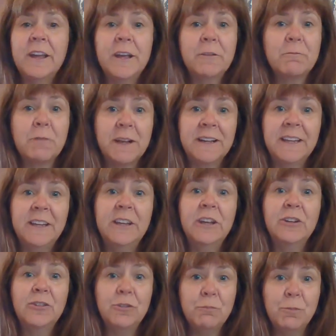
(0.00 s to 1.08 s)
and ready
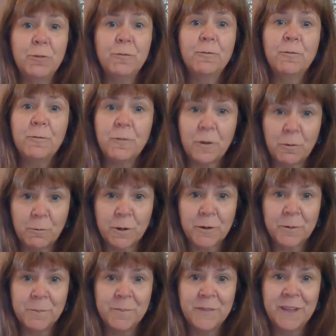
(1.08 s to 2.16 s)
to move
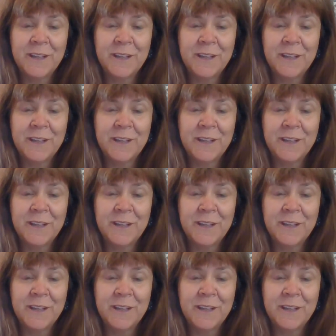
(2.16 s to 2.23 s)
forward.